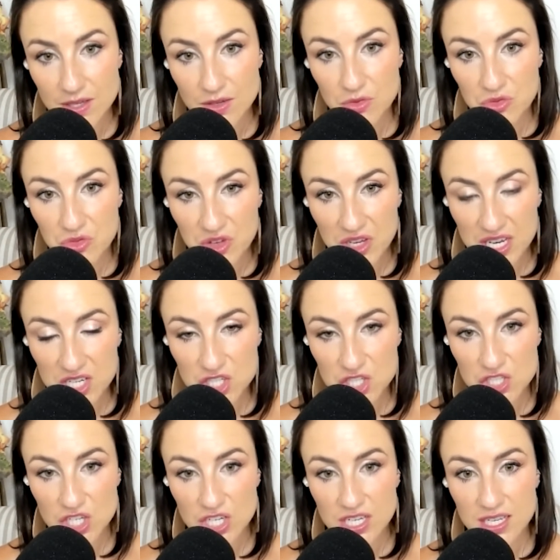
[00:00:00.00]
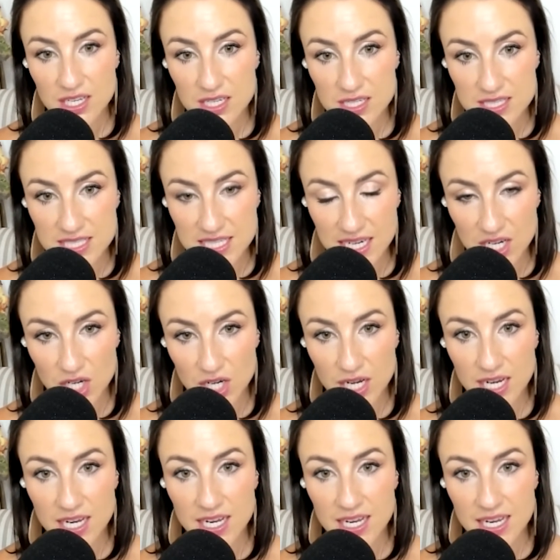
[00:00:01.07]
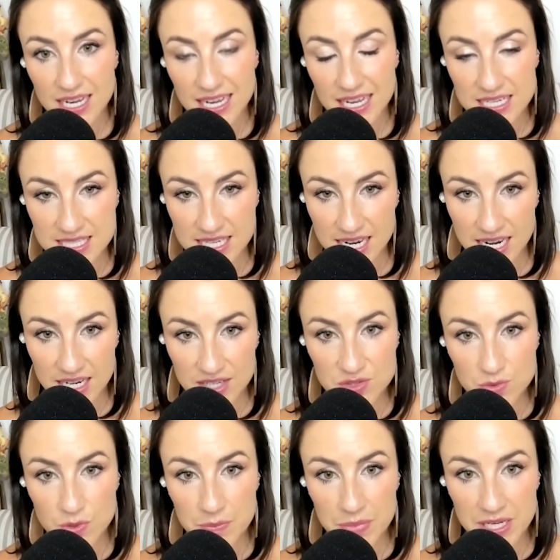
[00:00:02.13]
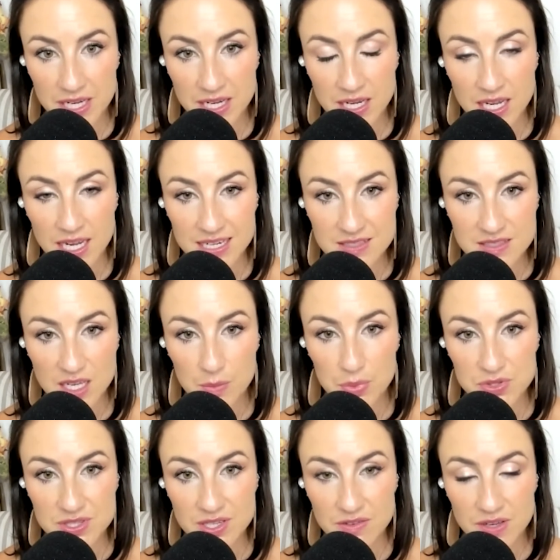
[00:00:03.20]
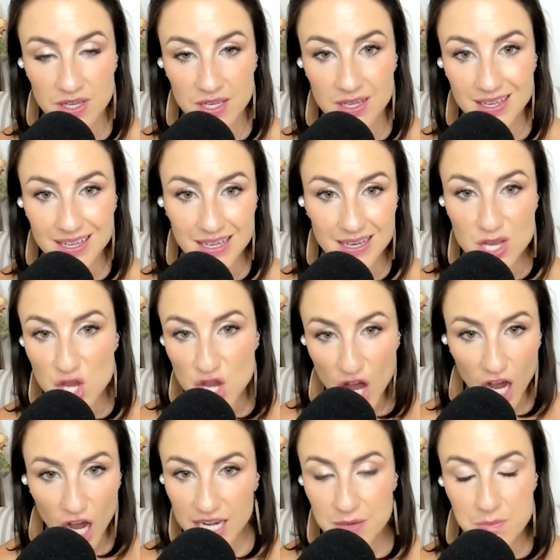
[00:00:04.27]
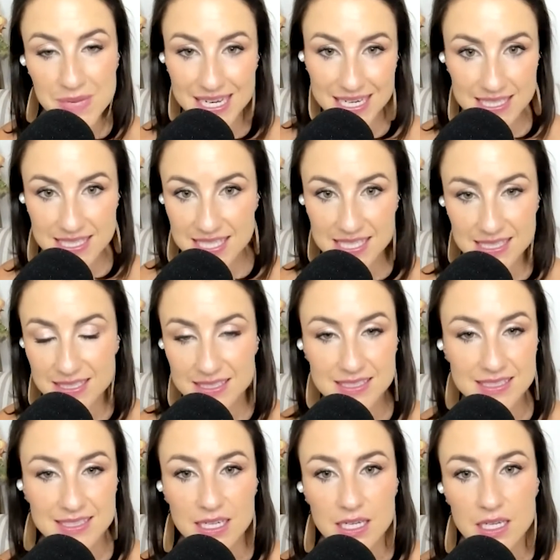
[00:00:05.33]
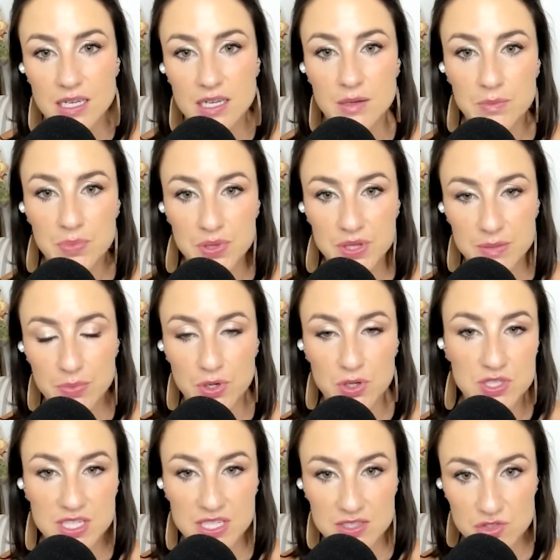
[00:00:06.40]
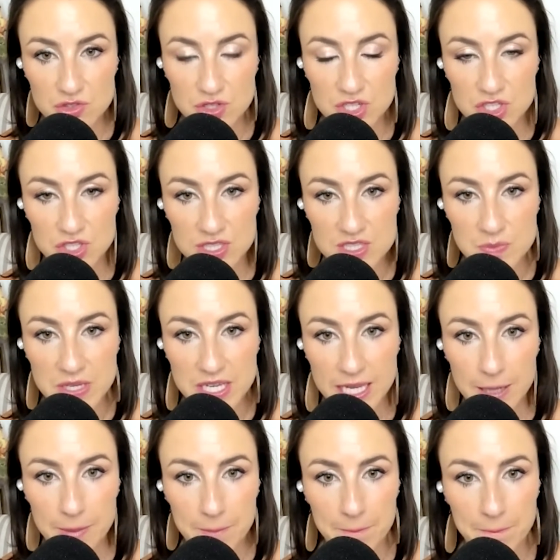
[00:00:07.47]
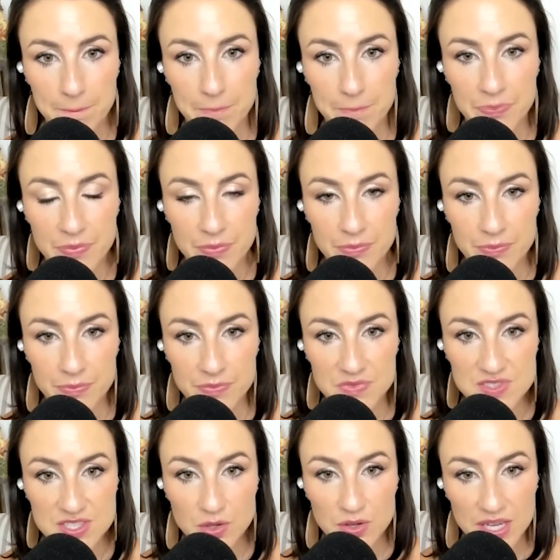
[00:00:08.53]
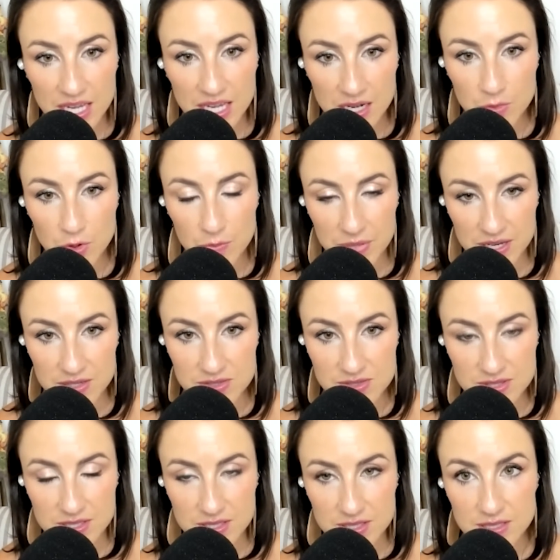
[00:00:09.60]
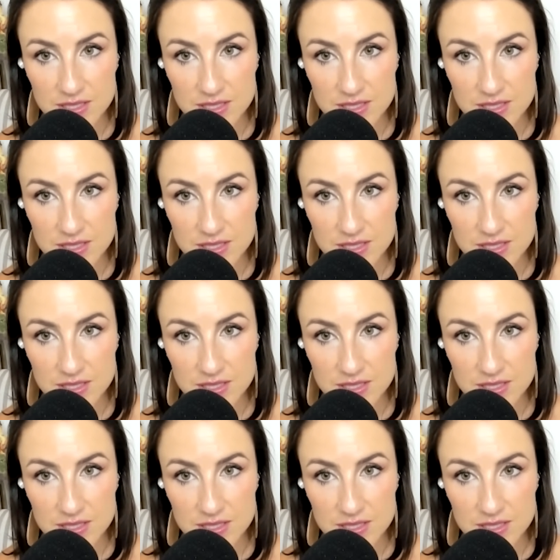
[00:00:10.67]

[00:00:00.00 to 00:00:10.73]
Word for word: Fish, dairy, and eggs would be examples of non meat complete proteins, traditionally speaking. Still animal based.